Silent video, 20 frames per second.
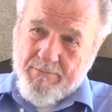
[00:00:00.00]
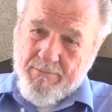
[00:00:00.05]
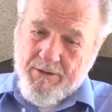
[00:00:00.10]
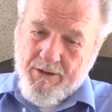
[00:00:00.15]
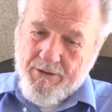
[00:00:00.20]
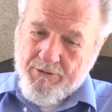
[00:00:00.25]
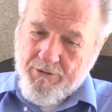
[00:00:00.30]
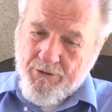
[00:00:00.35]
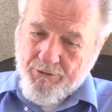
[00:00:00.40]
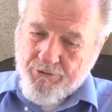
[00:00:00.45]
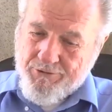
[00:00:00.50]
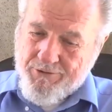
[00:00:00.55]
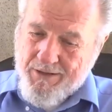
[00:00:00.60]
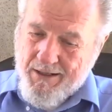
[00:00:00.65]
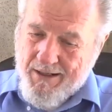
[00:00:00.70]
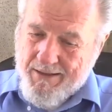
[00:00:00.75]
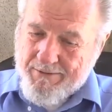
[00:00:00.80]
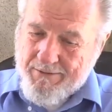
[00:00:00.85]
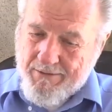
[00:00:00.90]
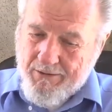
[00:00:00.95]
It does
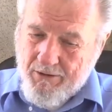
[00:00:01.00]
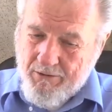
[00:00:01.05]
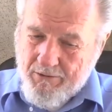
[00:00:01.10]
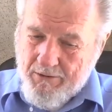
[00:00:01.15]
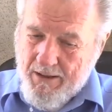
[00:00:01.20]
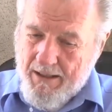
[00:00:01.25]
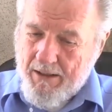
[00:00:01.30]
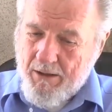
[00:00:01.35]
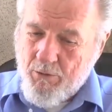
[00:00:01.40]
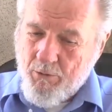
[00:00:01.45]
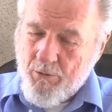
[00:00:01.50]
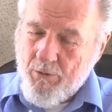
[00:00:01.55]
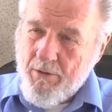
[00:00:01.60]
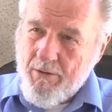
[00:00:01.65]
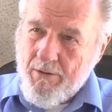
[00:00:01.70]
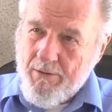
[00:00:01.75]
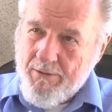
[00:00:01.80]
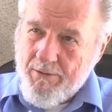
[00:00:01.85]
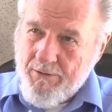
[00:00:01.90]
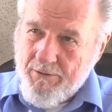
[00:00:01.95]
not allow
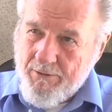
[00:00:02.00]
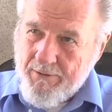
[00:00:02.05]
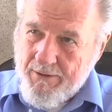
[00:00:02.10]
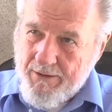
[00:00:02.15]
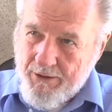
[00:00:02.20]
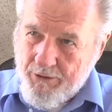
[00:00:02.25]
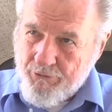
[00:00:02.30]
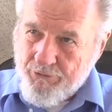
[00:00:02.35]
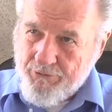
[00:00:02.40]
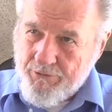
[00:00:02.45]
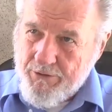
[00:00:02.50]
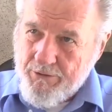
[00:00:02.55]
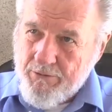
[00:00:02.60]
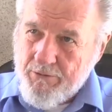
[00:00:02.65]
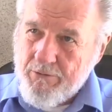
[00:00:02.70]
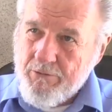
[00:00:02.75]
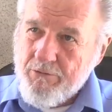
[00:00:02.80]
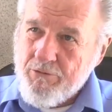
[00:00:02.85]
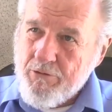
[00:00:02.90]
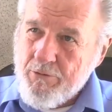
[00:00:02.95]

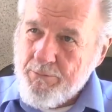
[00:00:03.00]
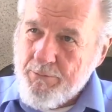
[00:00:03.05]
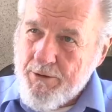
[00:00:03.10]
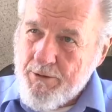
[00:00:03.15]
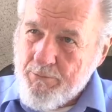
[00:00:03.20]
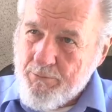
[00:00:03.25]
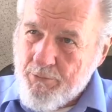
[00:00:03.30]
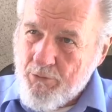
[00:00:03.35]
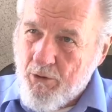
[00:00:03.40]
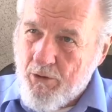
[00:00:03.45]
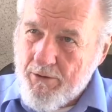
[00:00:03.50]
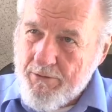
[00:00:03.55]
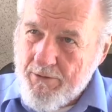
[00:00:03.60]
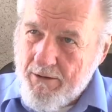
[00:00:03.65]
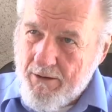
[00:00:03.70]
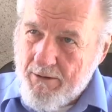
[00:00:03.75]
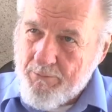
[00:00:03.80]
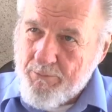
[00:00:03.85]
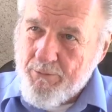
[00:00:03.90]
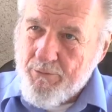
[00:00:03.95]
Israel to be brought
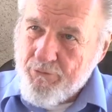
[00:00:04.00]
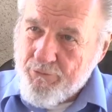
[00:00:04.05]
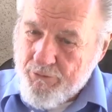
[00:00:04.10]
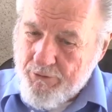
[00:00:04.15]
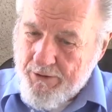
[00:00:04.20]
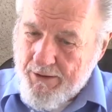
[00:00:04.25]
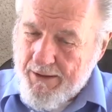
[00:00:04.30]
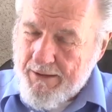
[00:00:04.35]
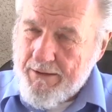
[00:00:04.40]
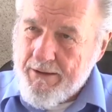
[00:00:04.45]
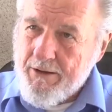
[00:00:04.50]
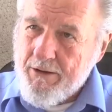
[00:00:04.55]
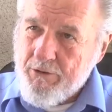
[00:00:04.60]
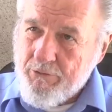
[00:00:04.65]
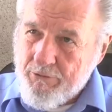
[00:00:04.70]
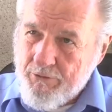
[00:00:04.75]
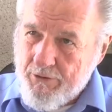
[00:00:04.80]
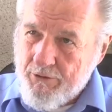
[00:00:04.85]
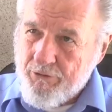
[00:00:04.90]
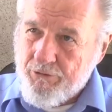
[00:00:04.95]
up for any
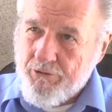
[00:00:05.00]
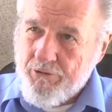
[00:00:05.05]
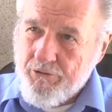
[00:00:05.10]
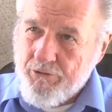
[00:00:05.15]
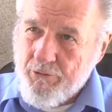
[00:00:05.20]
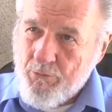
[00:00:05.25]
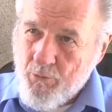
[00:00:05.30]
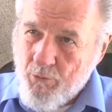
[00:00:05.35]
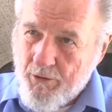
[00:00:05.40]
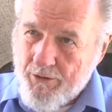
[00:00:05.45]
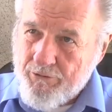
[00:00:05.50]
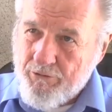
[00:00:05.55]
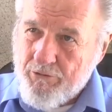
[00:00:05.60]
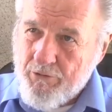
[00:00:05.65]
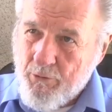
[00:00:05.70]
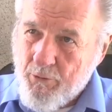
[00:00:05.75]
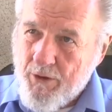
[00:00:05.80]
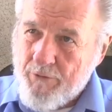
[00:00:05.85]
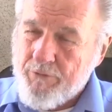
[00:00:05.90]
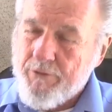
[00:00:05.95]
criticism
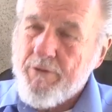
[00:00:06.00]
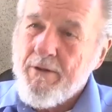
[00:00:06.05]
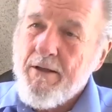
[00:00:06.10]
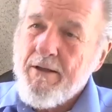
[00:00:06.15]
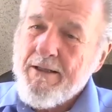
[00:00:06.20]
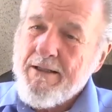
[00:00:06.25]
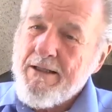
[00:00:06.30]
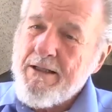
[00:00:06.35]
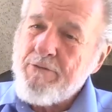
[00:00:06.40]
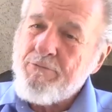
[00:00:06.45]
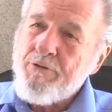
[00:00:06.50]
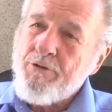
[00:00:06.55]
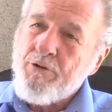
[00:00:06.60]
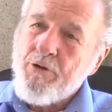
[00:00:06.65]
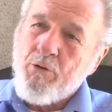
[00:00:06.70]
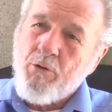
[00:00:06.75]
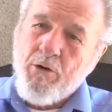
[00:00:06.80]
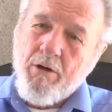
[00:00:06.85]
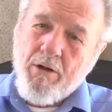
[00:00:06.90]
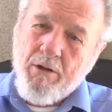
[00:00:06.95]
whatsoever, even
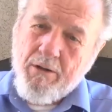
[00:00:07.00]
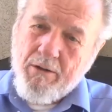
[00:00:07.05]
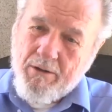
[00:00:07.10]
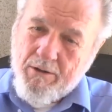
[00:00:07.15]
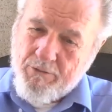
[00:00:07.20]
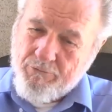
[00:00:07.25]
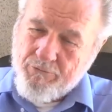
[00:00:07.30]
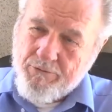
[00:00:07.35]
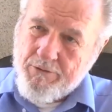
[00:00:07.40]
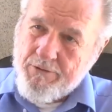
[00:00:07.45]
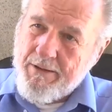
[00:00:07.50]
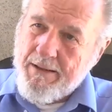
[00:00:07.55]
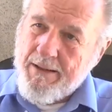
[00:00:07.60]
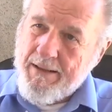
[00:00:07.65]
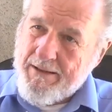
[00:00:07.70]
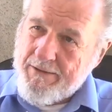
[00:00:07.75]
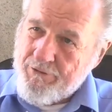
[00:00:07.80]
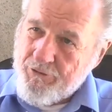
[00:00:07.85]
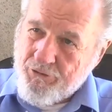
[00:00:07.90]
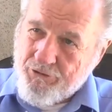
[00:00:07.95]
though
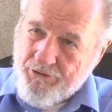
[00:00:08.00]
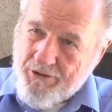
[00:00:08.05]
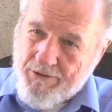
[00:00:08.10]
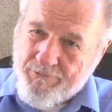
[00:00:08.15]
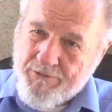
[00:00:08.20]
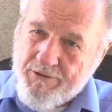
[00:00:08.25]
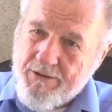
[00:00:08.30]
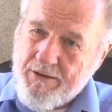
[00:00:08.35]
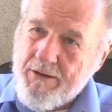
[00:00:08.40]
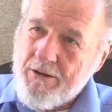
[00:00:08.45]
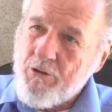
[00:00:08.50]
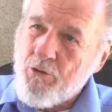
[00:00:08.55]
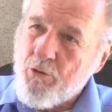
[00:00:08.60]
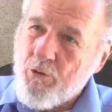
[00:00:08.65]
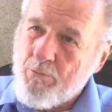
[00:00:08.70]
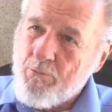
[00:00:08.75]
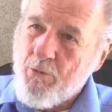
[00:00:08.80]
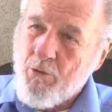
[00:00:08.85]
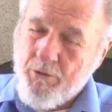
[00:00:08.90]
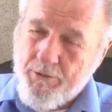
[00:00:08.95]
170
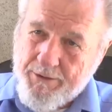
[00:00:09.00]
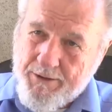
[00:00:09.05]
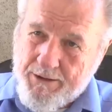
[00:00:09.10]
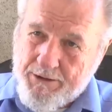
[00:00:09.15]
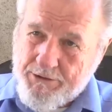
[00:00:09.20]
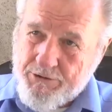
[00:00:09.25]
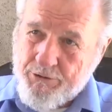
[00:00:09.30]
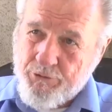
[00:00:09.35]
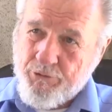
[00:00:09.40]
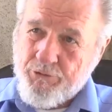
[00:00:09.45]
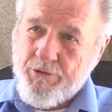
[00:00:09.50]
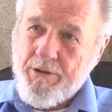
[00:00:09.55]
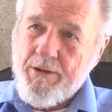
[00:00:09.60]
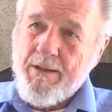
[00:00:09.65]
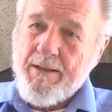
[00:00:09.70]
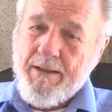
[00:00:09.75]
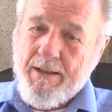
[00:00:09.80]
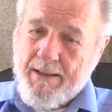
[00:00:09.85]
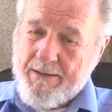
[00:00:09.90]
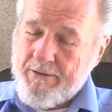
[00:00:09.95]
or more nations
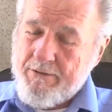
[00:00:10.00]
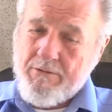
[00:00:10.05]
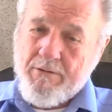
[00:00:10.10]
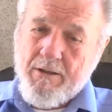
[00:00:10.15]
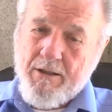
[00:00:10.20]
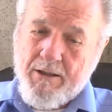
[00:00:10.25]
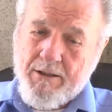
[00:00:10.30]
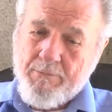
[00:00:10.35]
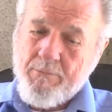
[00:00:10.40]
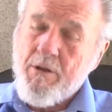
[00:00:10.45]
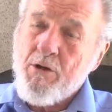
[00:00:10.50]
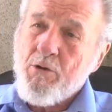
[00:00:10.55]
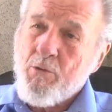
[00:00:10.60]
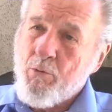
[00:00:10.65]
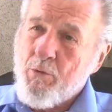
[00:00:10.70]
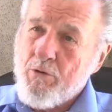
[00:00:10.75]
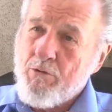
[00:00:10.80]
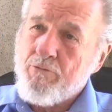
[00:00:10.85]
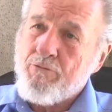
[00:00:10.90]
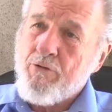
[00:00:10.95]
at a time
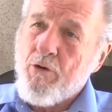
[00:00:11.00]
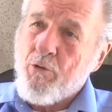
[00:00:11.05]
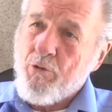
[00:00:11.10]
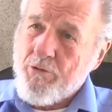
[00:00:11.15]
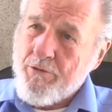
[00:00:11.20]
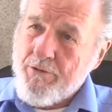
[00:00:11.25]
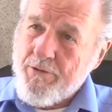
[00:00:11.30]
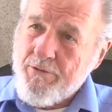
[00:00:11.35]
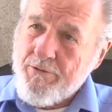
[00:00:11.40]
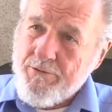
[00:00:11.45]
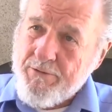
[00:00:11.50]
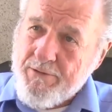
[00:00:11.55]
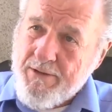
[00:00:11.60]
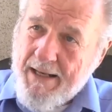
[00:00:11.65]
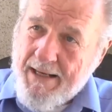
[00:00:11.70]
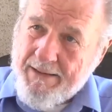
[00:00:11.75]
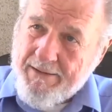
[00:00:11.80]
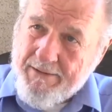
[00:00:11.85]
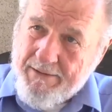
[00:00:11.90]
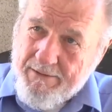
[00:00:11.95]
will vote
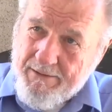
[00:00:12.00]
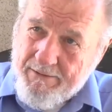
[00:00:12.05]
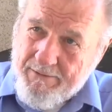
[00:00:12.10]
that